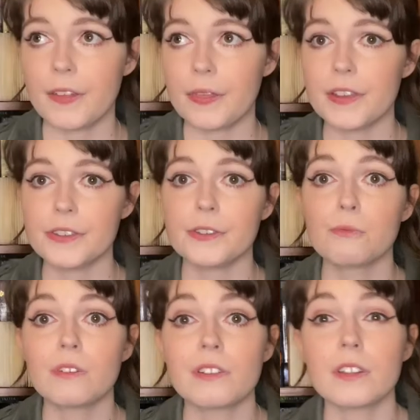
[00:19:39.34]
this is
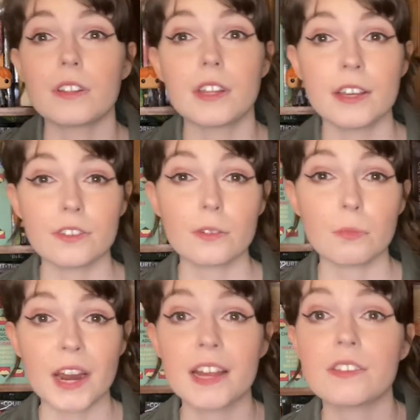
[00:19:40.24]
one of the things that
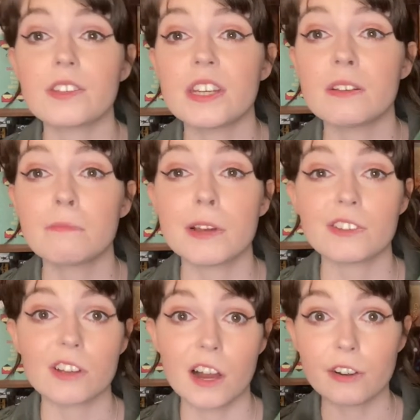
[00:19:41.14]
brands him as
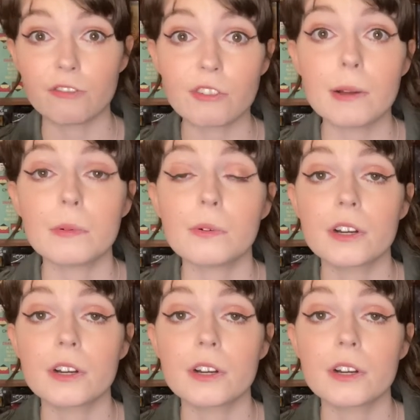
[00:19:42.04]
a kind of rebel and a